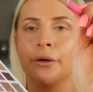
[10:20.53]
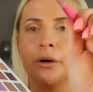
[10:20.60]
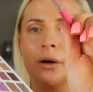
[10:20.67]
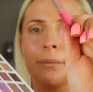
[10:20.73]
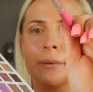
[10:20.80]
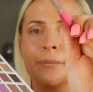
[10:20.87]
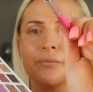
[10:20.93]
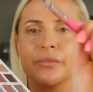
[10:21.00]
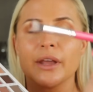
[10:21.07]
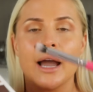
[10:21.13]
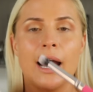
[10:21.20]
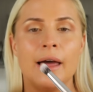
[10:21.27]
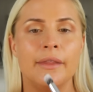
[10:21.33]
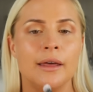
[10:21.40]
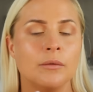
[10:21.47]
up,
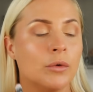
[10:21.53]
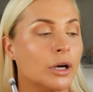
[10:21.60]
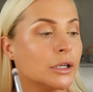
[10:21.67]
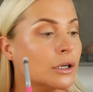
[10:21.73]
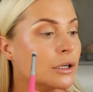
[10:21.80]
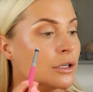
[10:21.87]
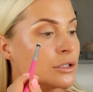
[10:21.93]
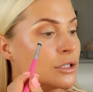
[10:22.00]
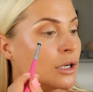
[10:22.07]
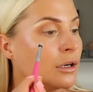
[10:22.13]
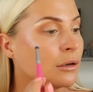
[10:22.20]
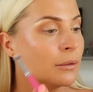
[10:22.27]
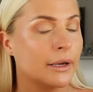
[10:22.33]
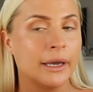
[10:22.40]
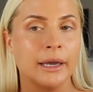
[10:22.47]
and then what you're going to
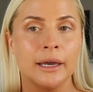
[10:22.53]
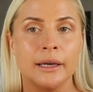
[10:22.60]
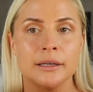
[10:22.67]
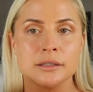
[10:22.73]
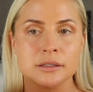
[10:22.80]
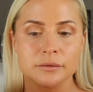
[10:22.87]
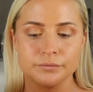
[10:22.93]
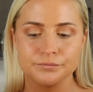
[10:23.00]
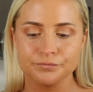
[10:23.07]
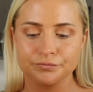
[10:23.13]
do is